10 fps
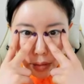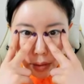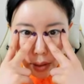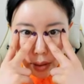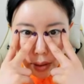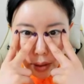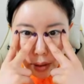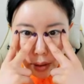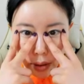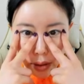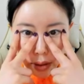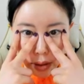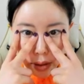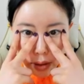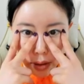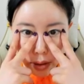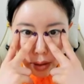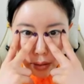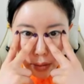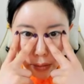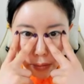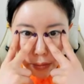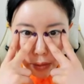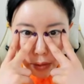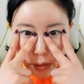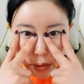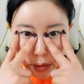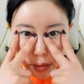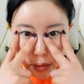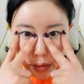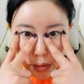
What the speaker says: Three, four,